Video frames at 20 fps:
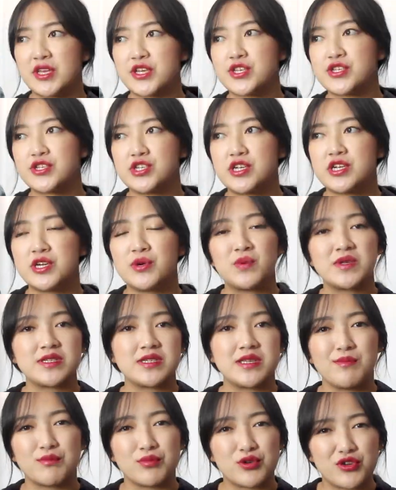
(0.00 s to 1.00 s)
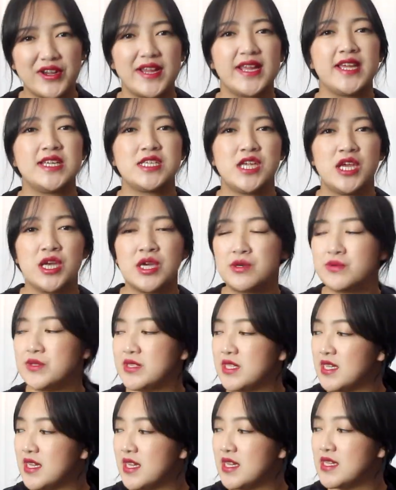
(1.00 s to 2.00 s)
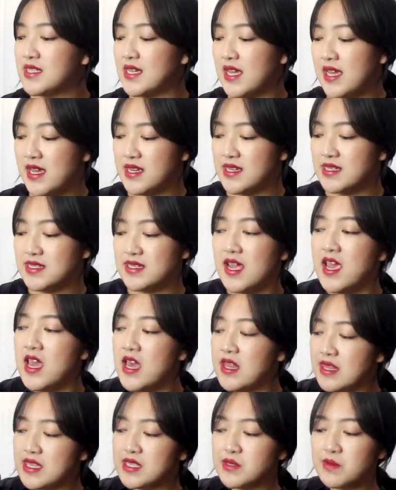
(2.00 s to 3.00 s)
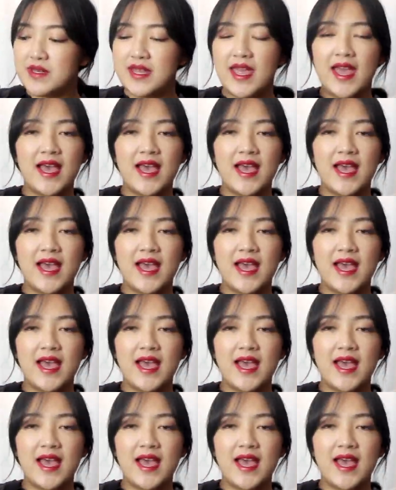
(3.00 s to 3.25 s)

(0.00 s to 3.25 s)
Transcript: mixture with some gray tones in it, and this one